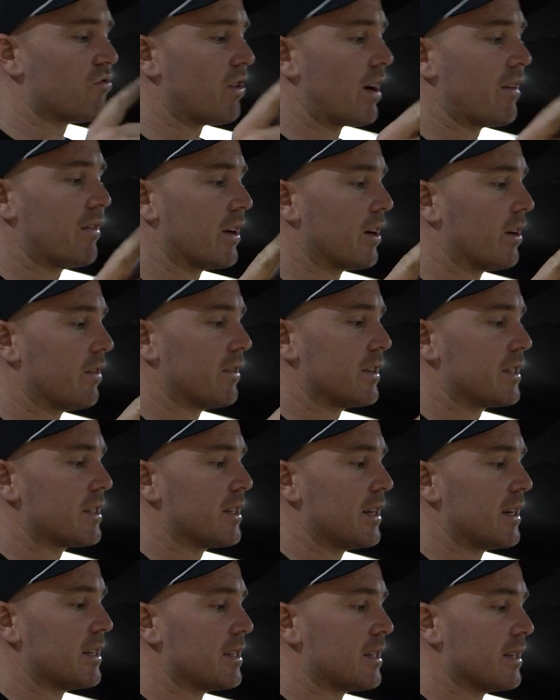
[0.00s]
revving off its
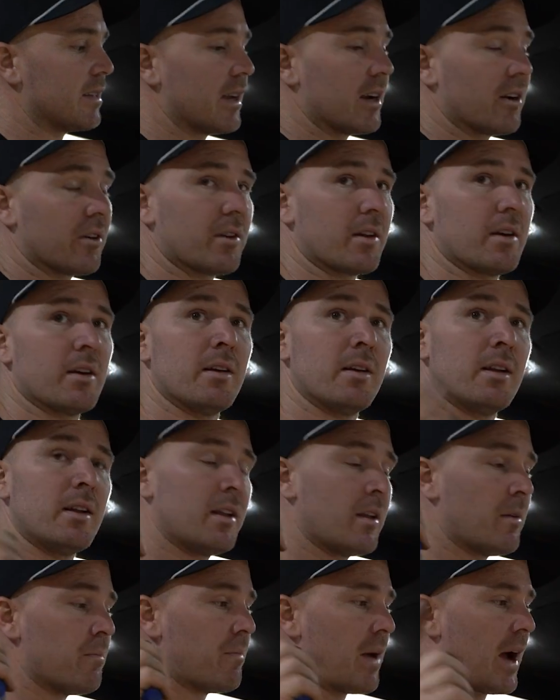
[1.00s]
tits in there, or the
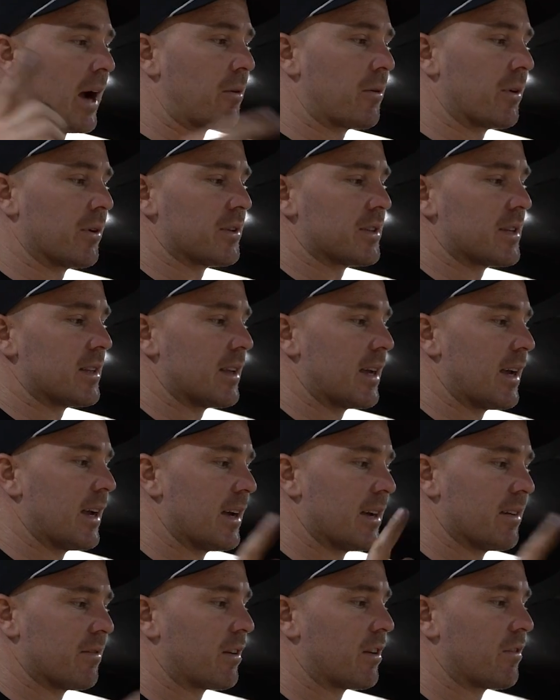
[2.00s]
back wheel's in the
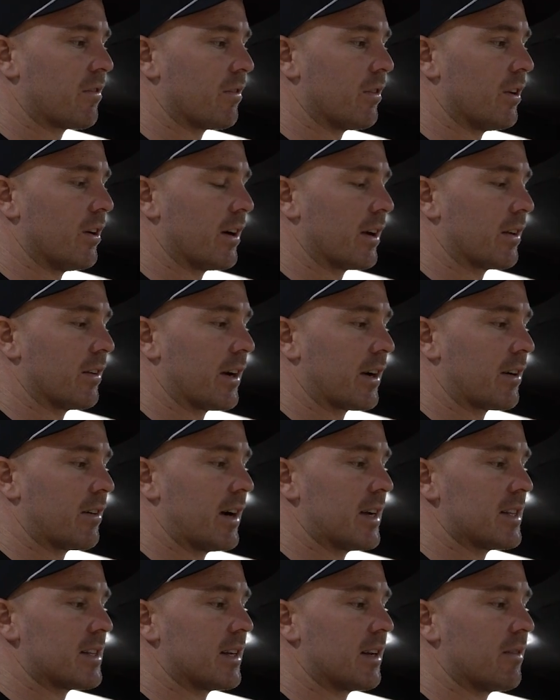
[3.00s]
air flying like
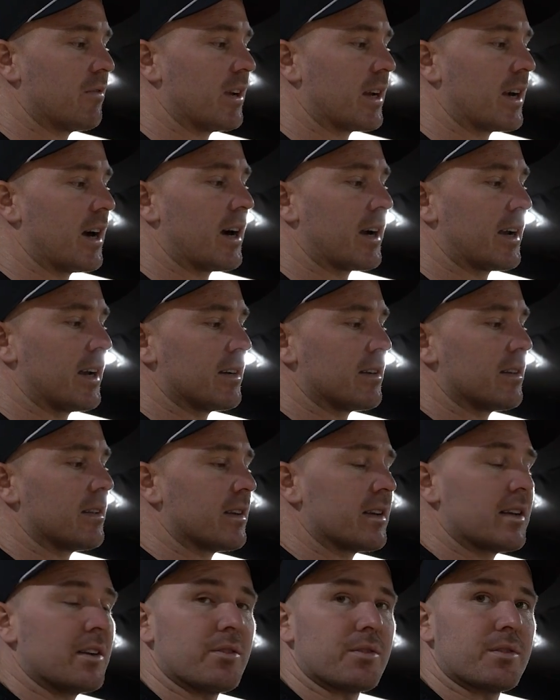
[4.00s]
crazy. And if you can't get to the
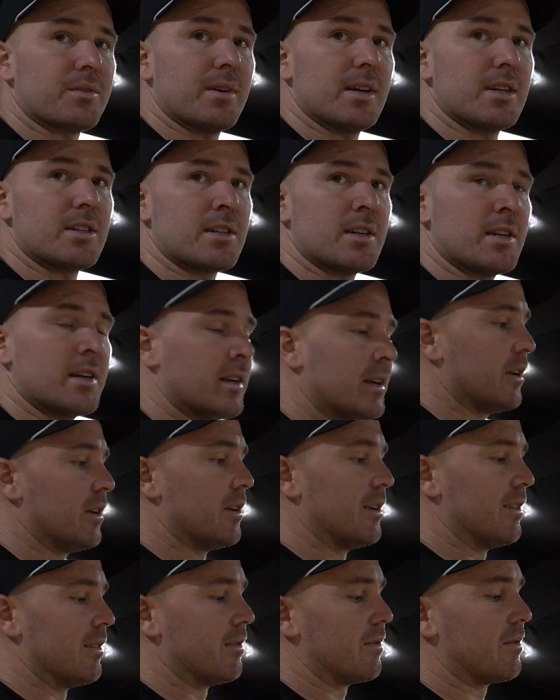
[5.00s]
kill switch,
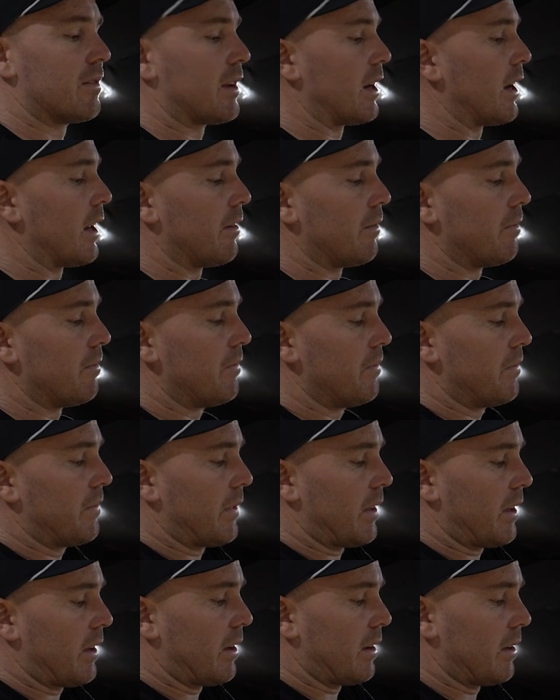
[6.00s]
you're gonna
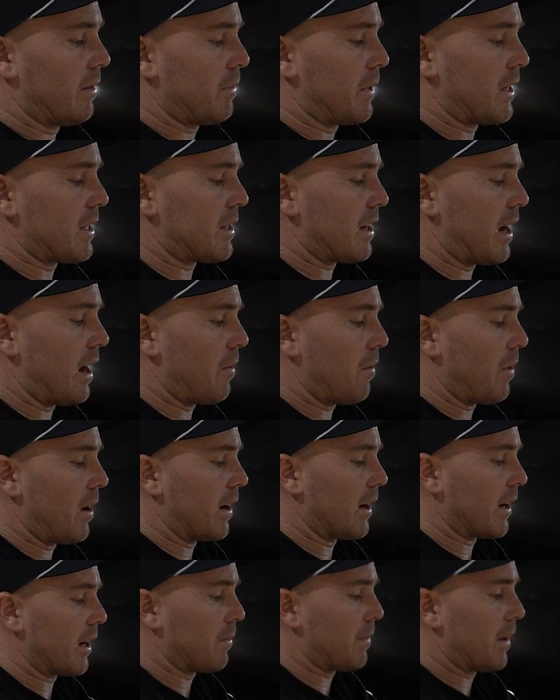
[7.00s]
start
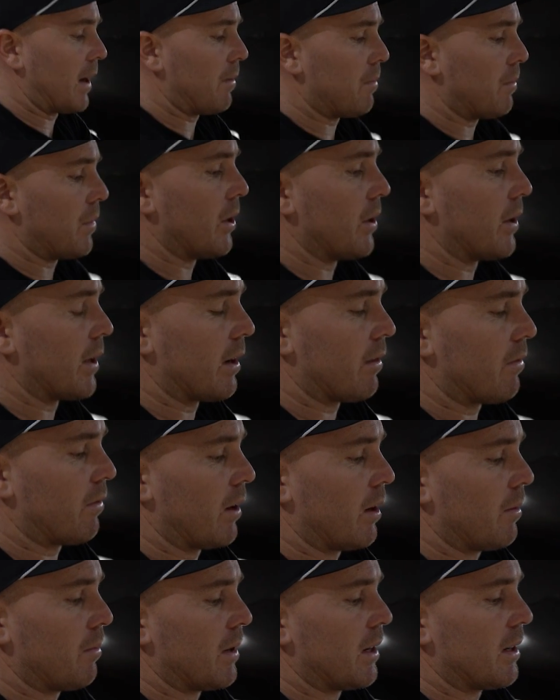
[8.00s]
worrying about burning a
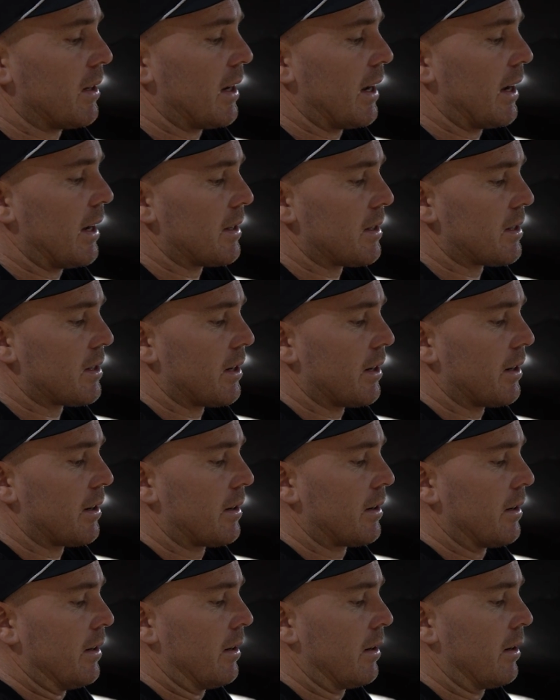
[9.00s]
foam pit down. So
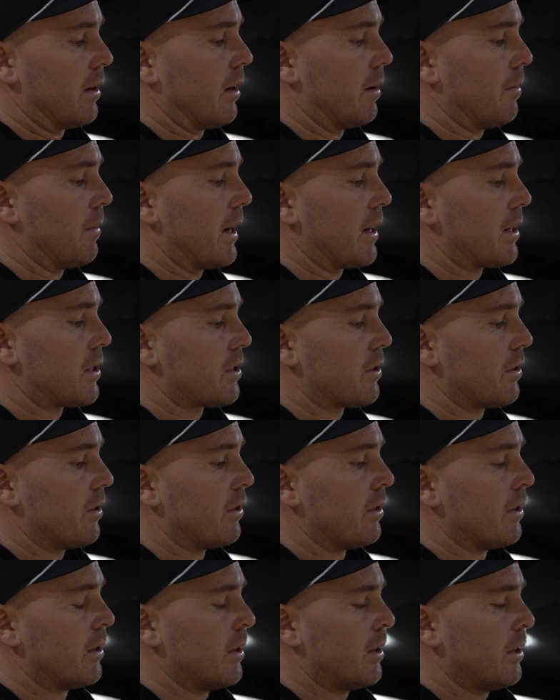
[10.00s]
I make
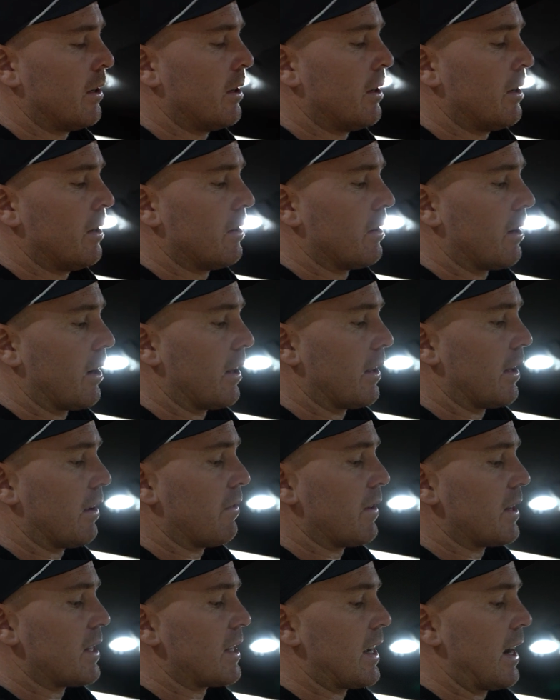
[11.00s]
sure, not only
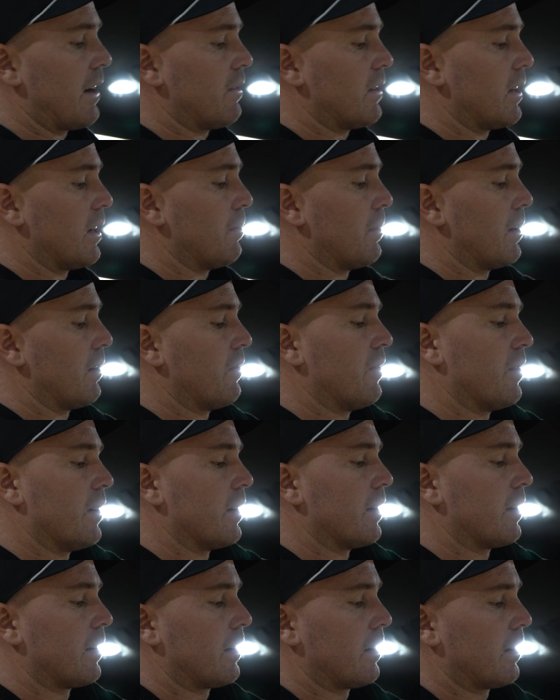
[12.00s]
for safety, but
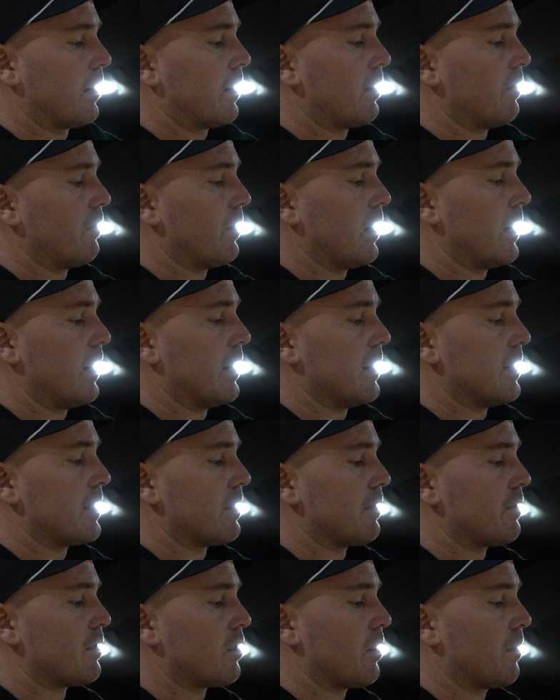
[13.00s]
for convenience
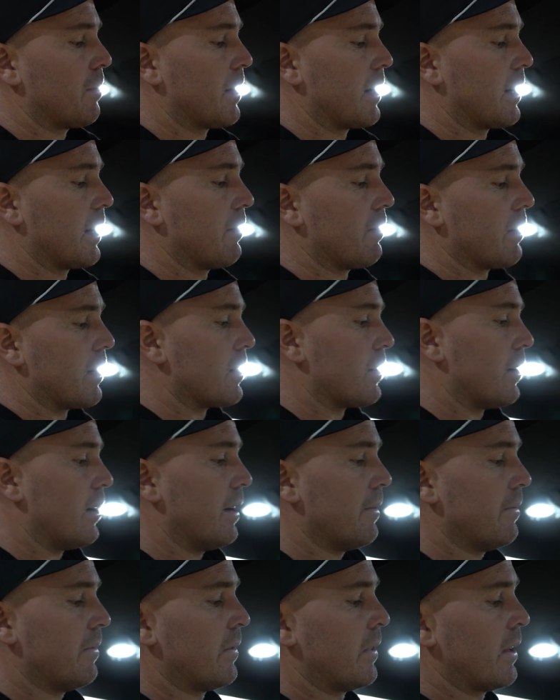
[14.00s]
of stopping it every
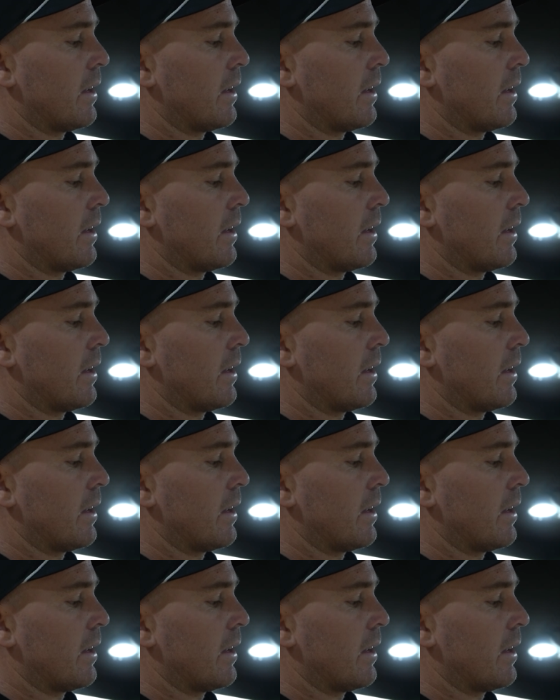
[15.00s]
time,